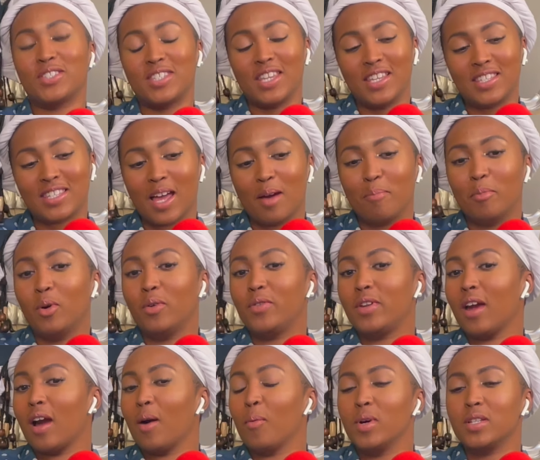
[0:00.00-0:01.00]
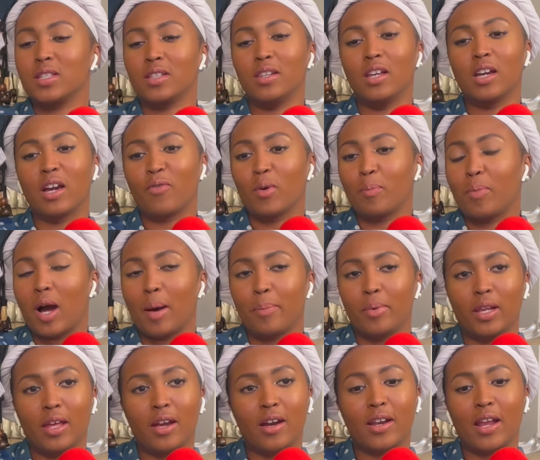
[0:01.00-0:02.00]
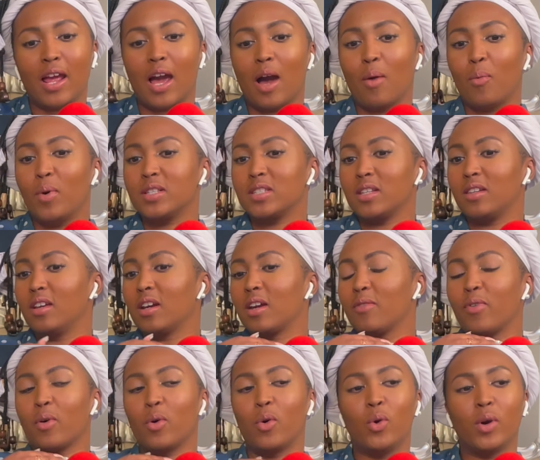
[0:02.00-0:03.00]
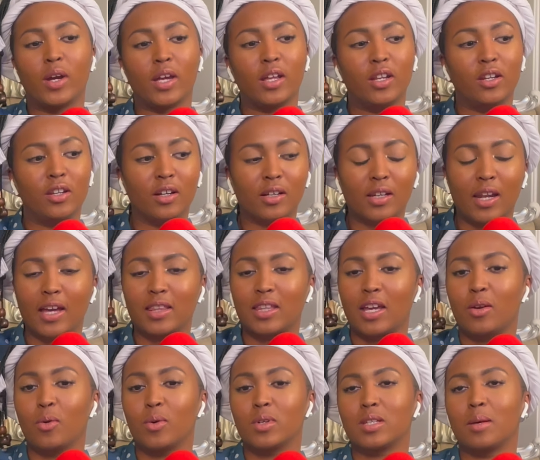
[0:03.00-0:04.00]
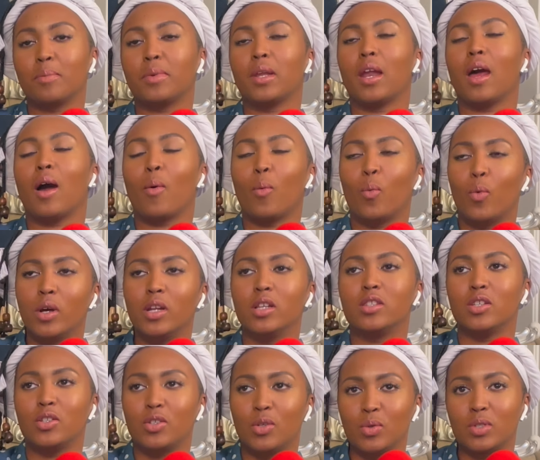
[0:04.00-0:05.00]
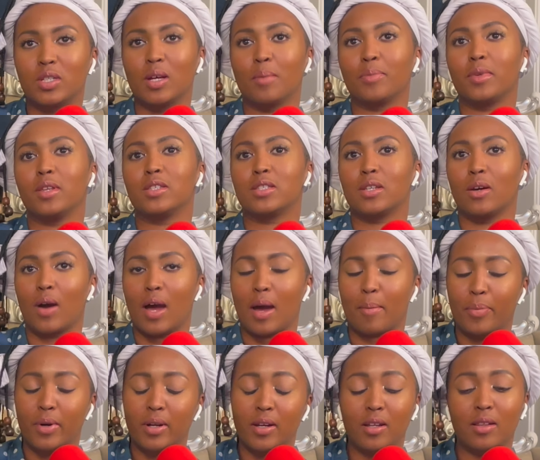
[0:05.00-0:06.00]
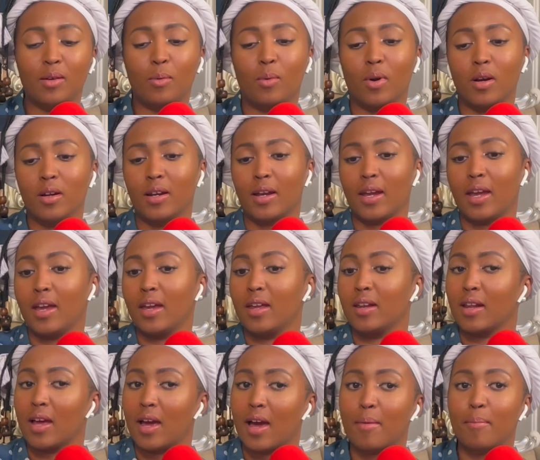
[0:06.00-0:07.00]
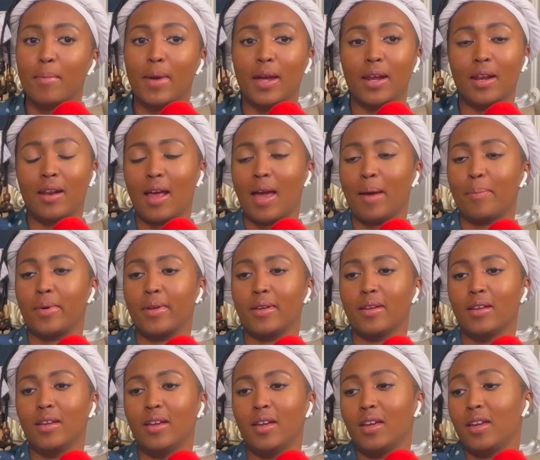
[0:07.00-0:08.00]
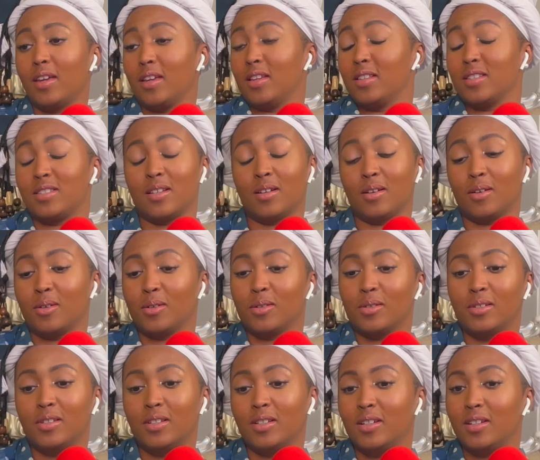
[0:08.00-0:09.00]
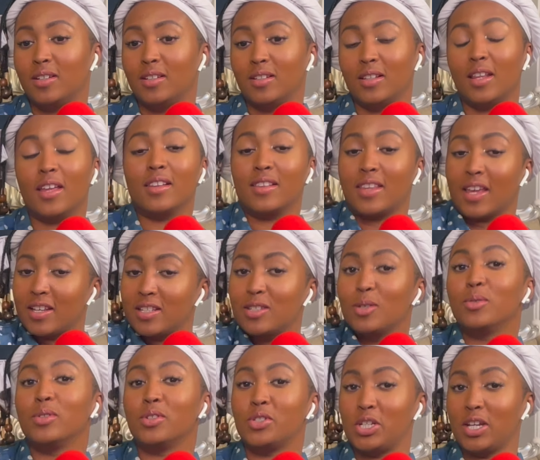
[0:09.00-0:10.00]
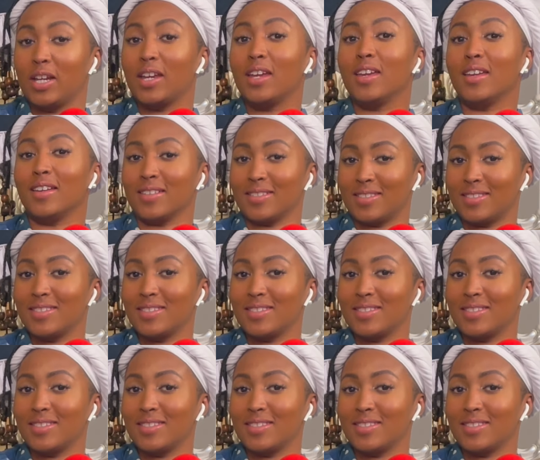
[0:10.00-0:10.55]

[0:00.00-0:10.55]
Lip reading: Since I moved here, I wasn't looking for popularity. I wasn't looking for who can look like they're doing something. I wanted to do something. So I put in the work and I made it happen. And so that's who the chick is.